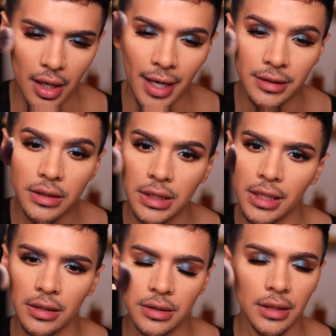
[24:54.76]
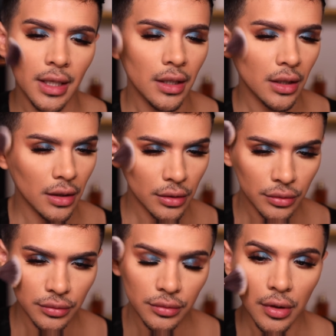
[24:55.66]
I didn't like it.
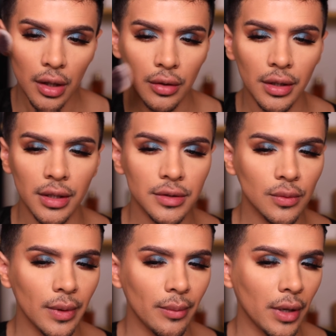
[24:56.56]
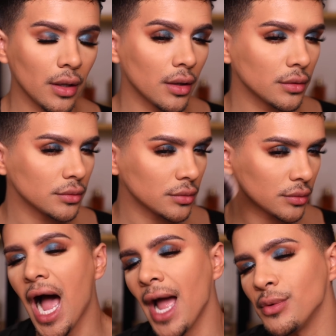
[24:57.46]
Okay, that's way better.
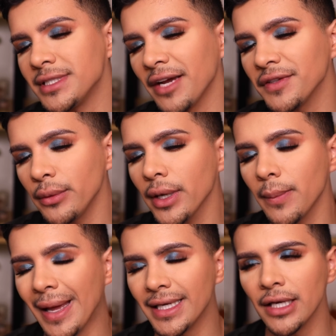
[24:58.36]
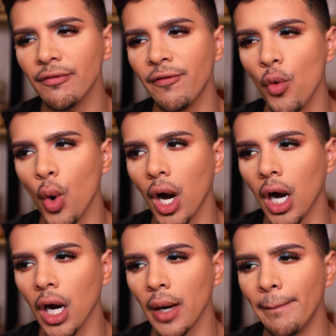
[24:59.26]
I would definitely recommend it
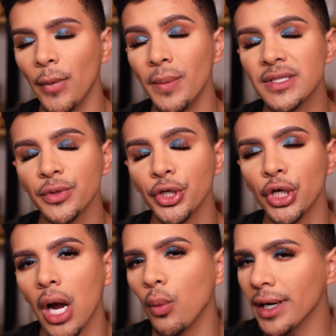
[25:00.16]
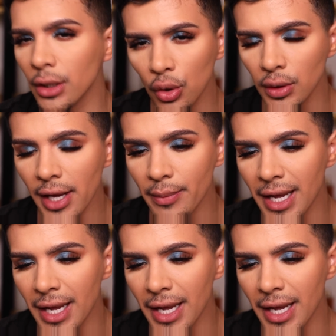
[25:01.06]
for moments when you're not wearing a whole lot of